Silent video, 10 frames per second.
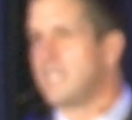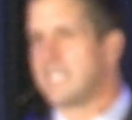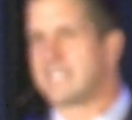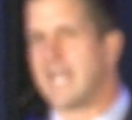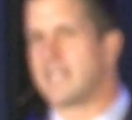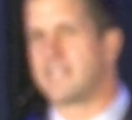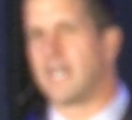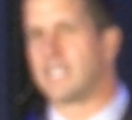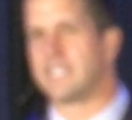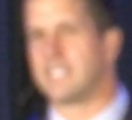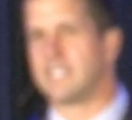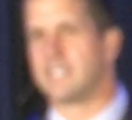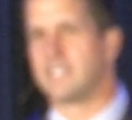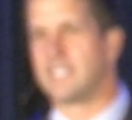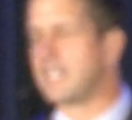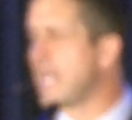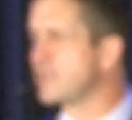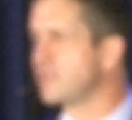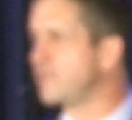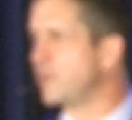it's not done in the
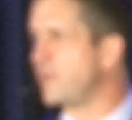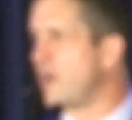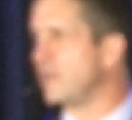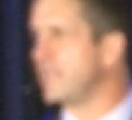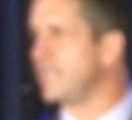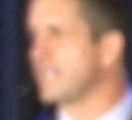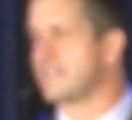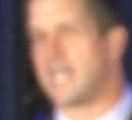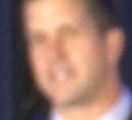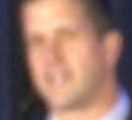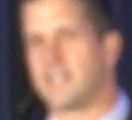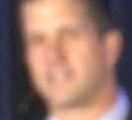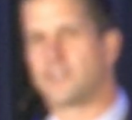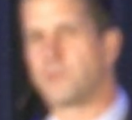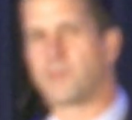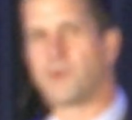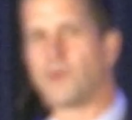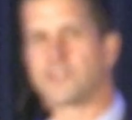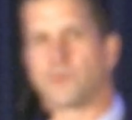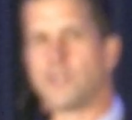National Football League. It's not done in Super
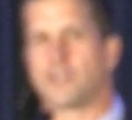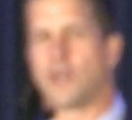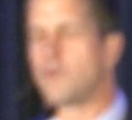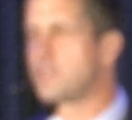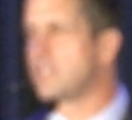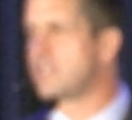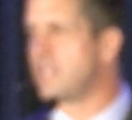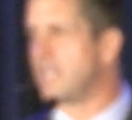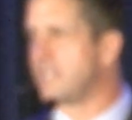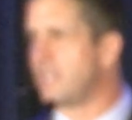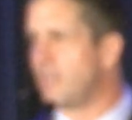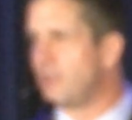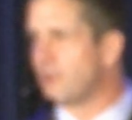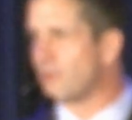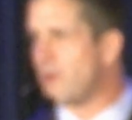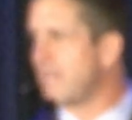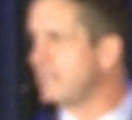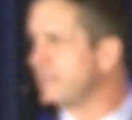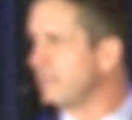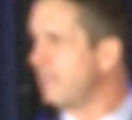Bowls. The real coaching is done right
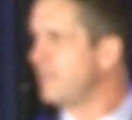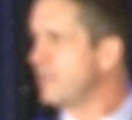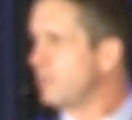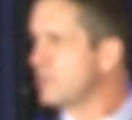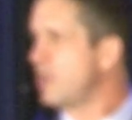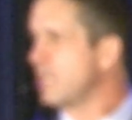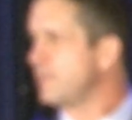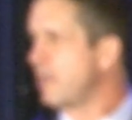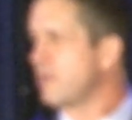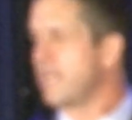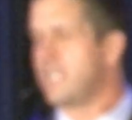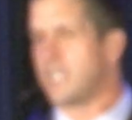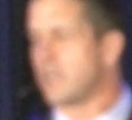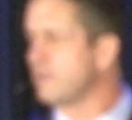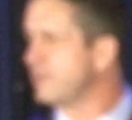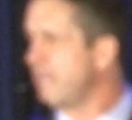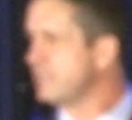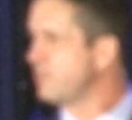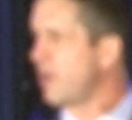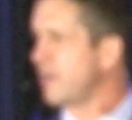on the level that we're talking about right here.
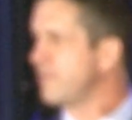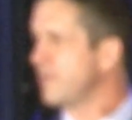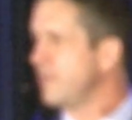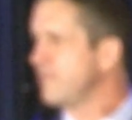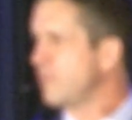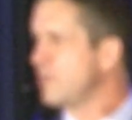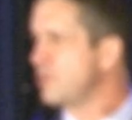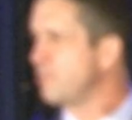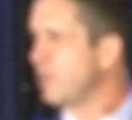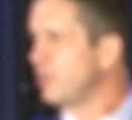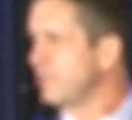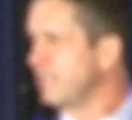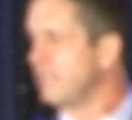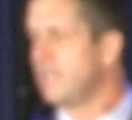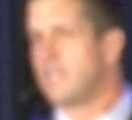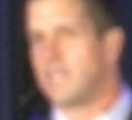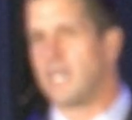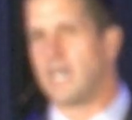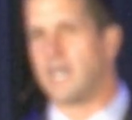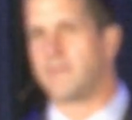Thanks, Mark, for what you're building.
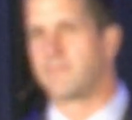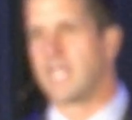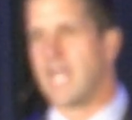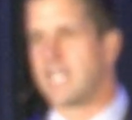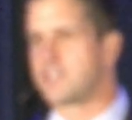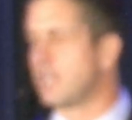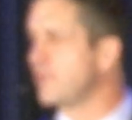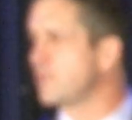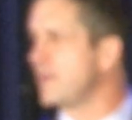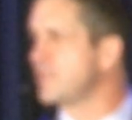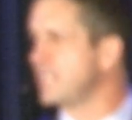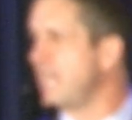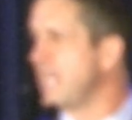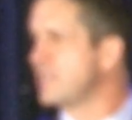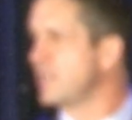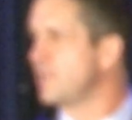And it's done through FCA. It's done